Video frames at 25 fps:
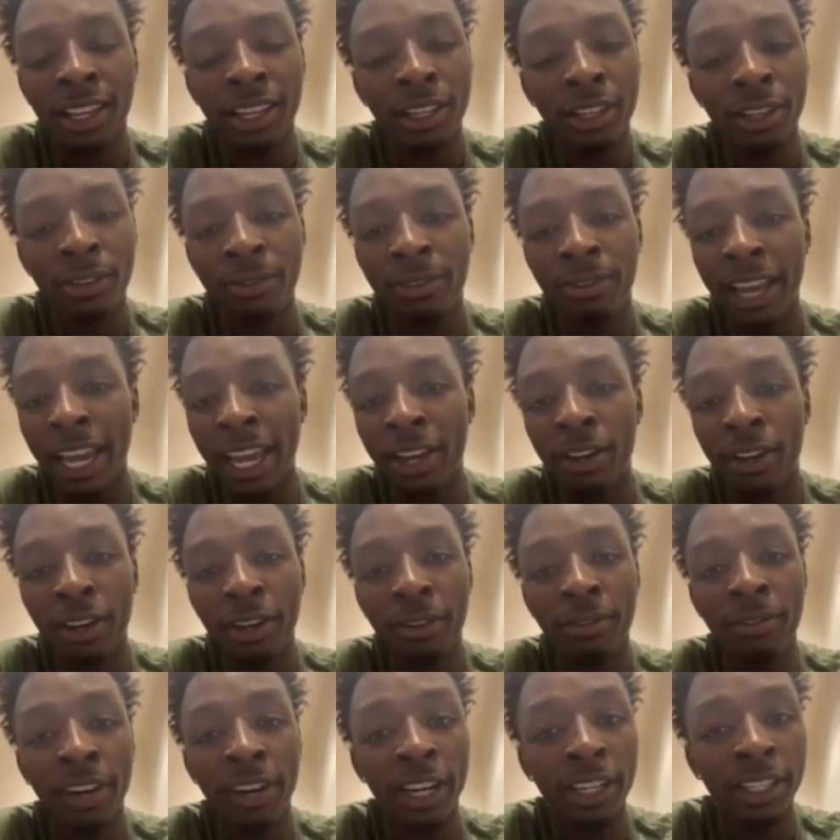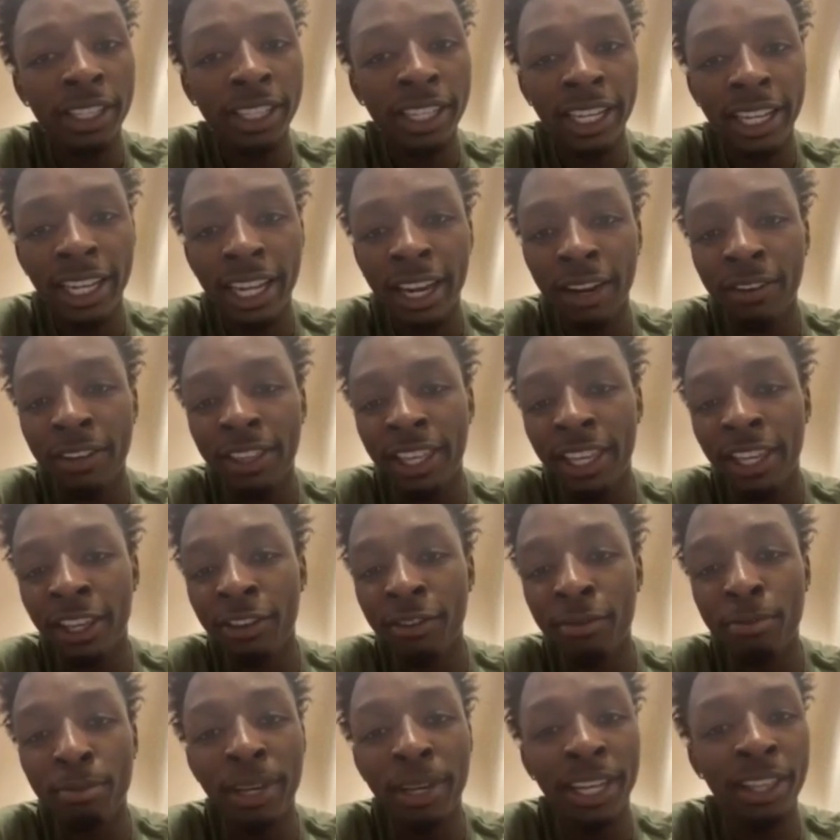you've handled adversity, everything
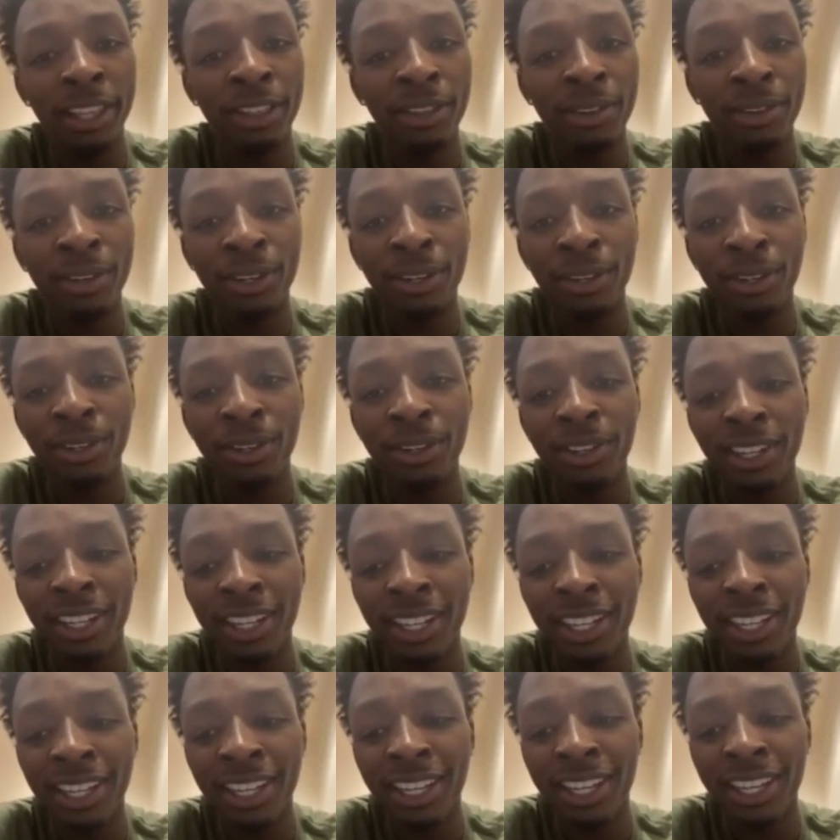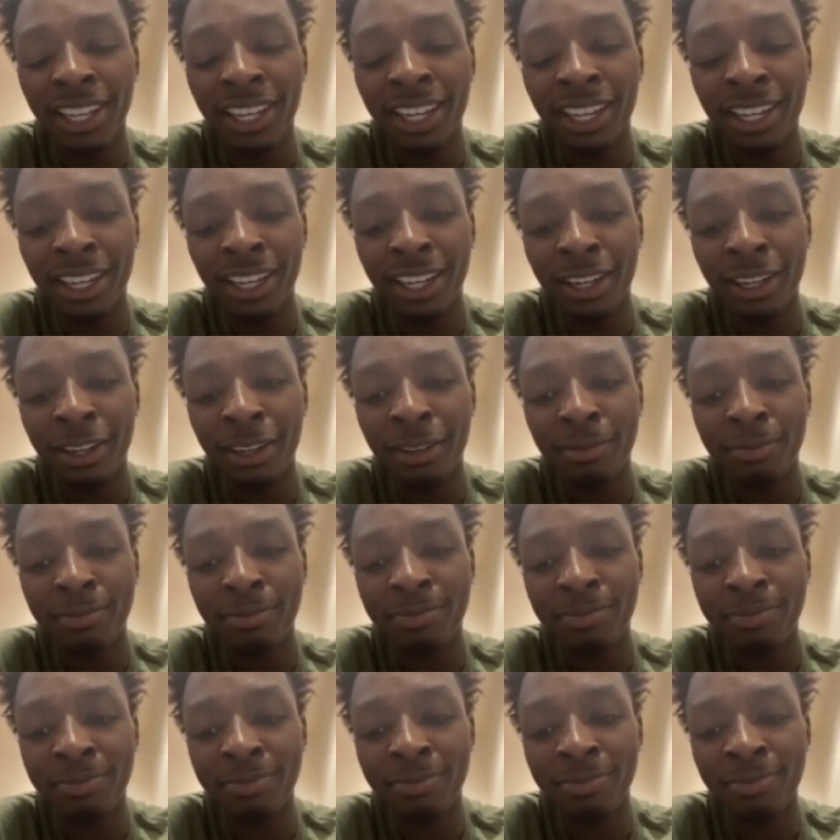you've been through,
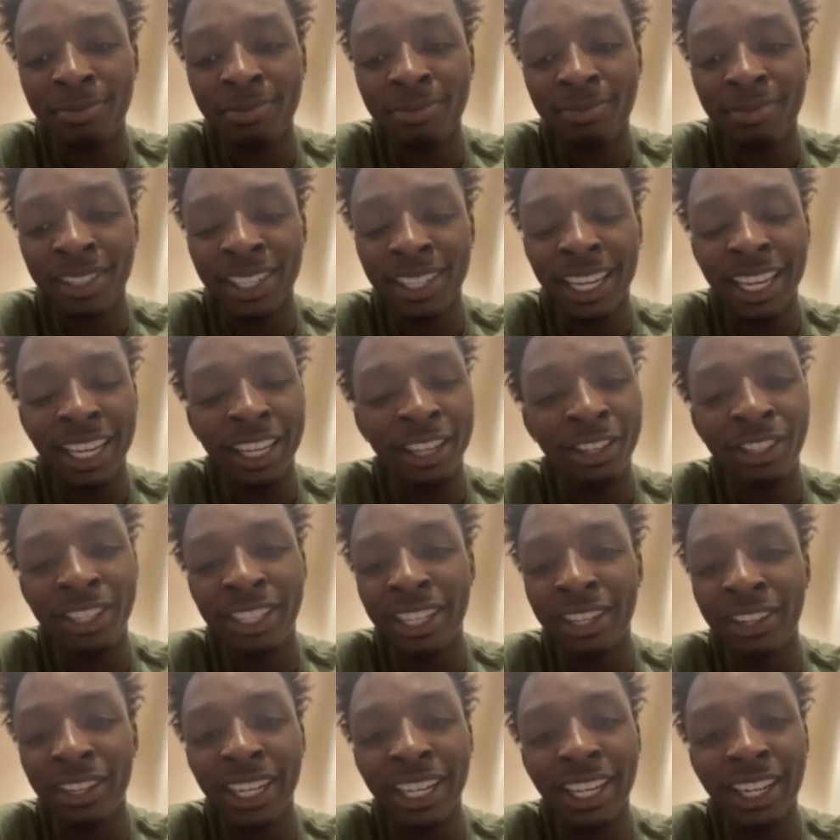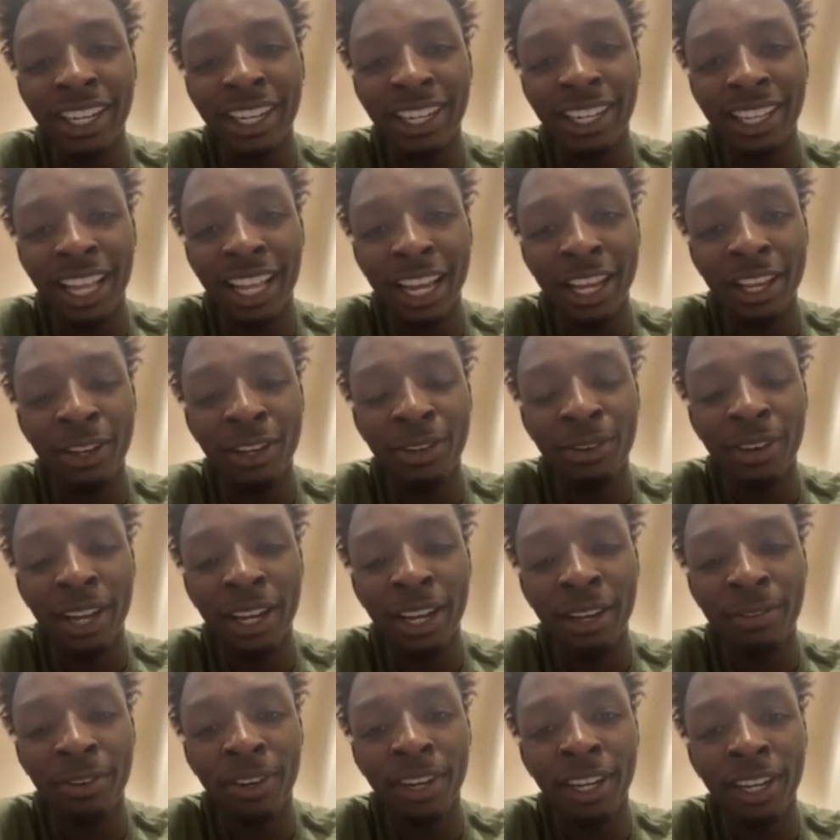and you're still here. Like, you're
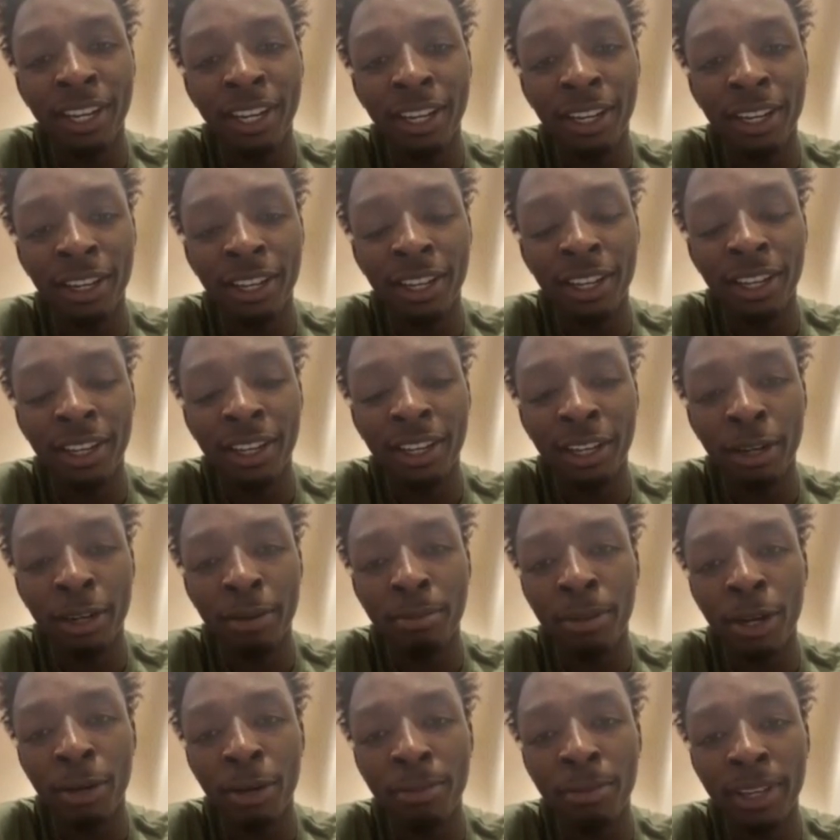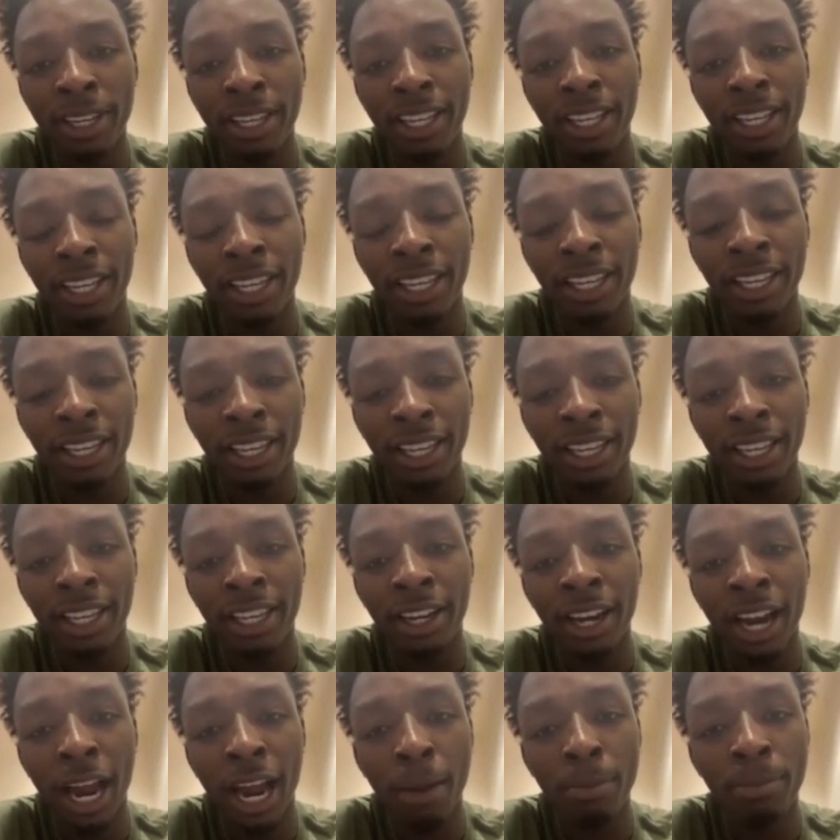ready for your moment and
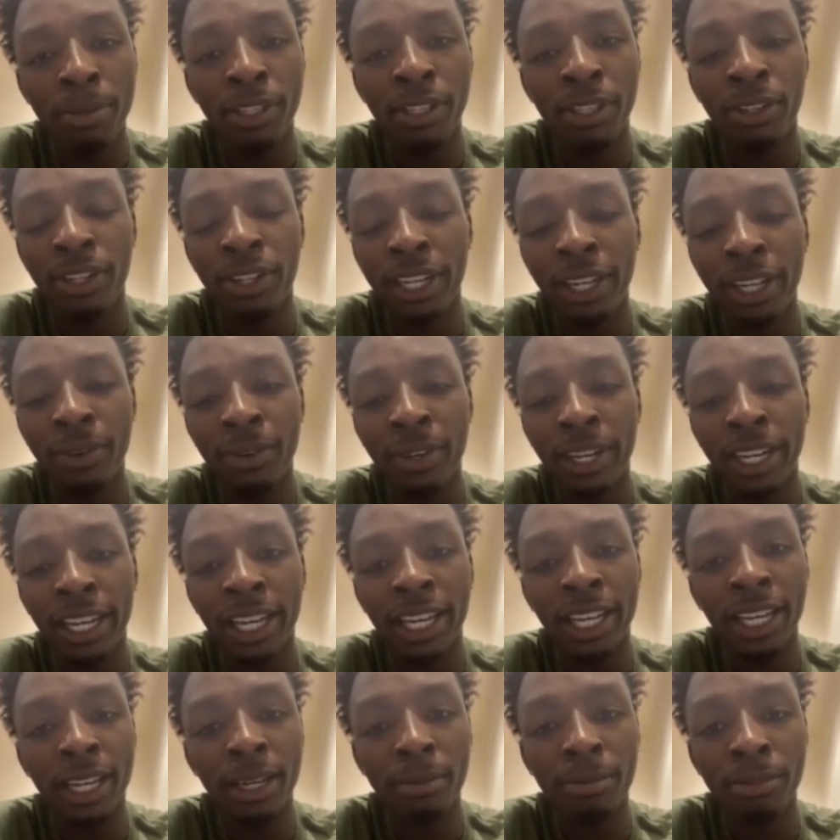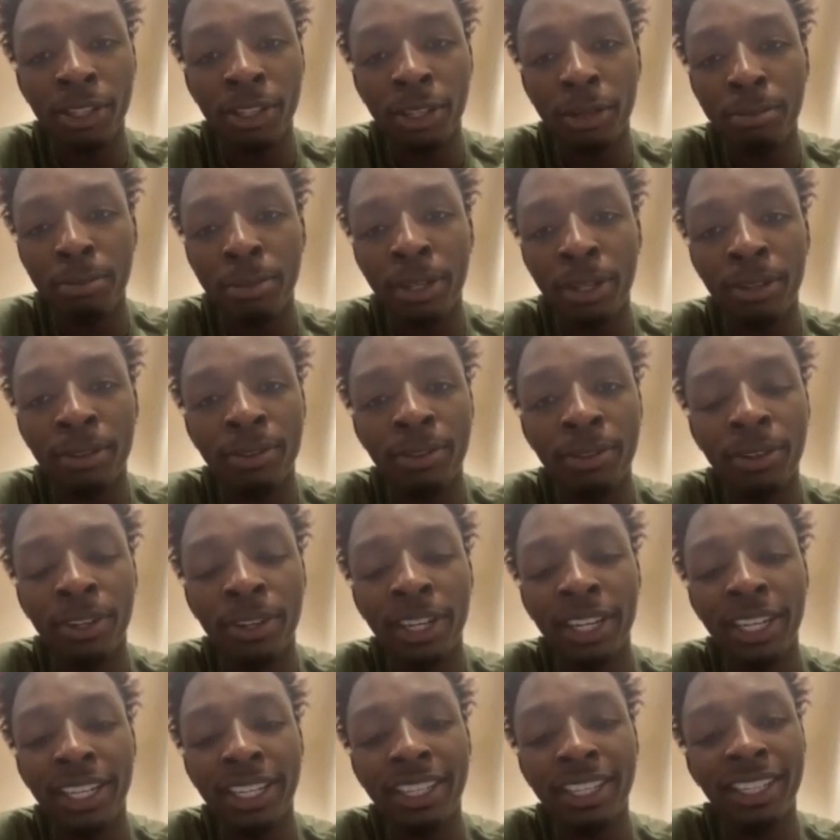your opportunity when it comes. You're built
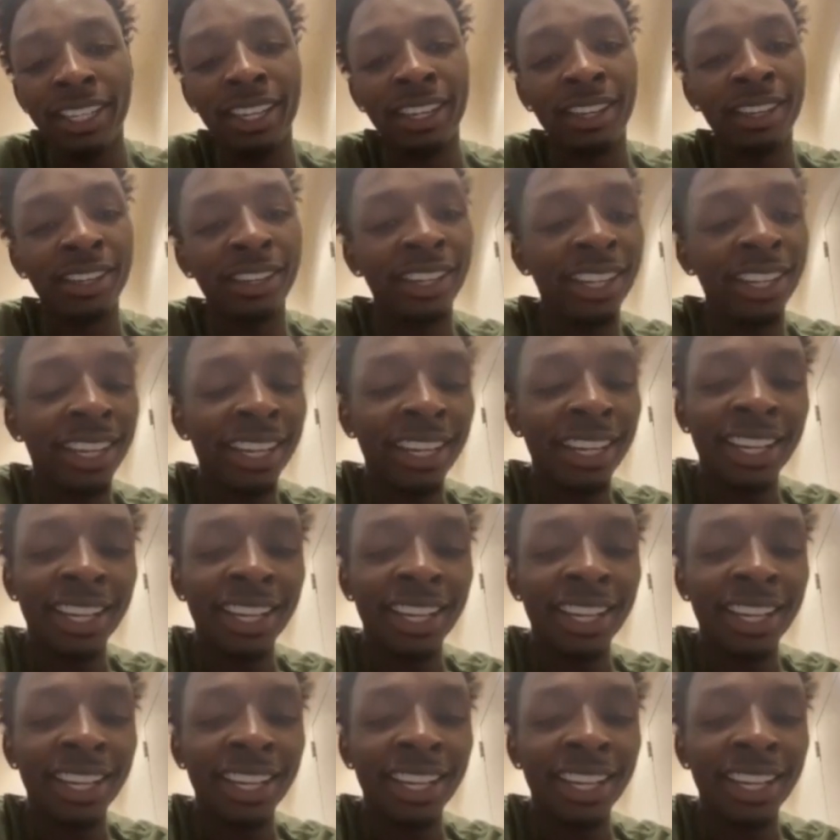for it. So